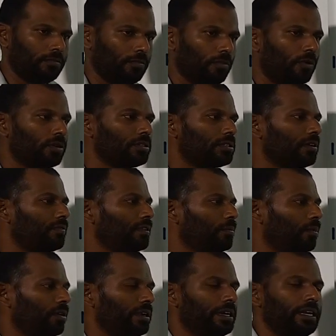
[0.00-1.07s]
Most of the
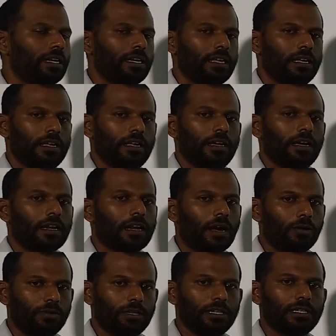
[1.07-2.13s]
modern
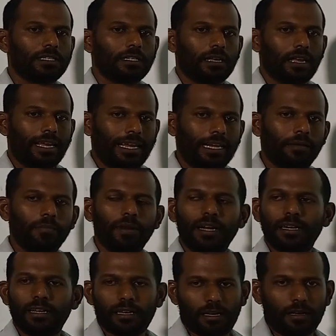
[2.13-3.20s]
routers
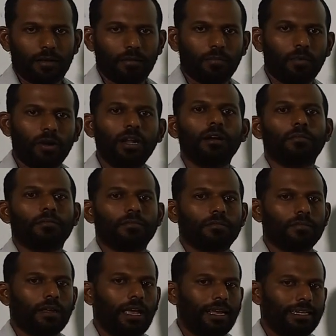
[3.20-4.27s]
inbuilt modem.
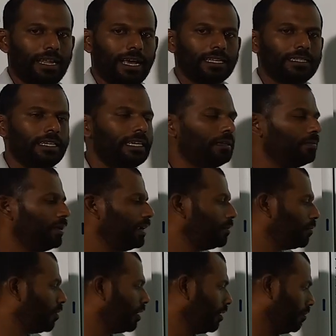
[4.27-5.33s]
It has the inbuilt
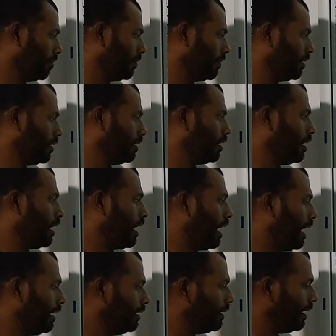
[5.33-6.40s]
modem,
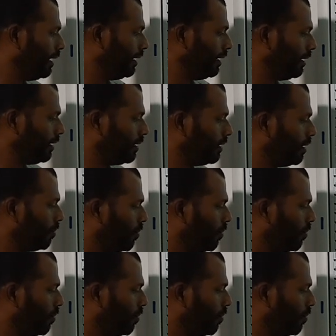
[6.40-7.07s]
and then the